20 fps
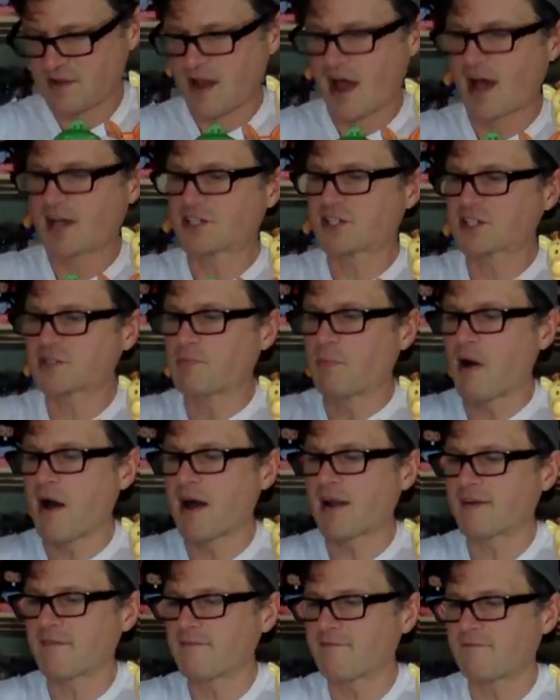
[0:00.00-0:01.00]
I just
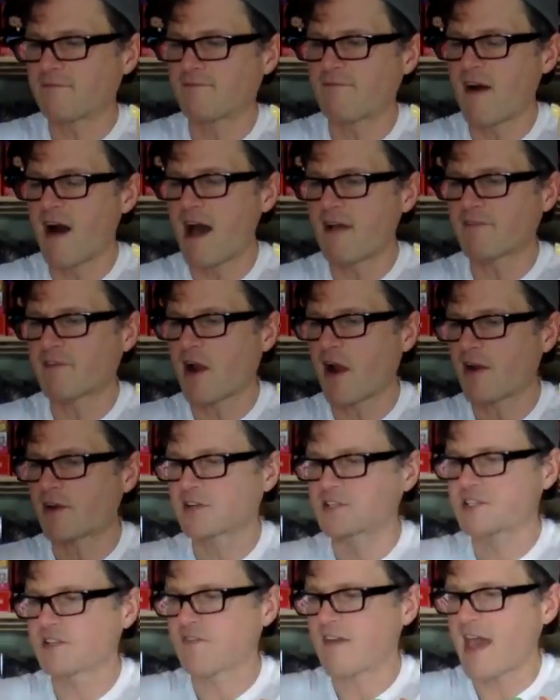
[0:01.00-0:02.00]
bought 5
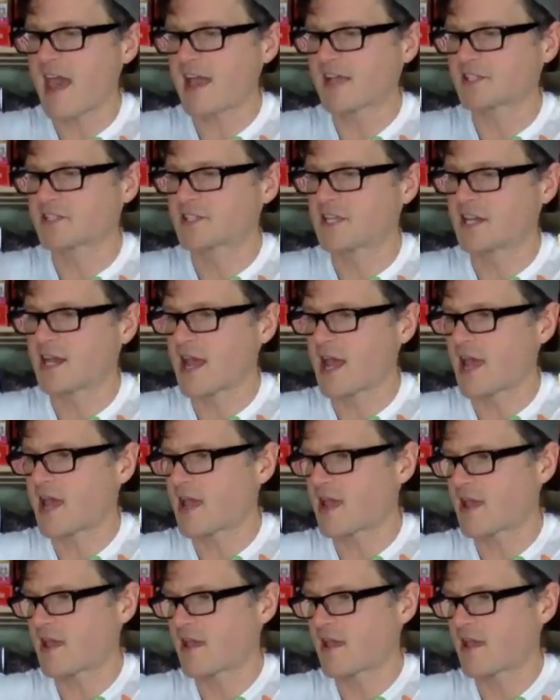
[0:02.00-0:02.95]
cartons of eggs today,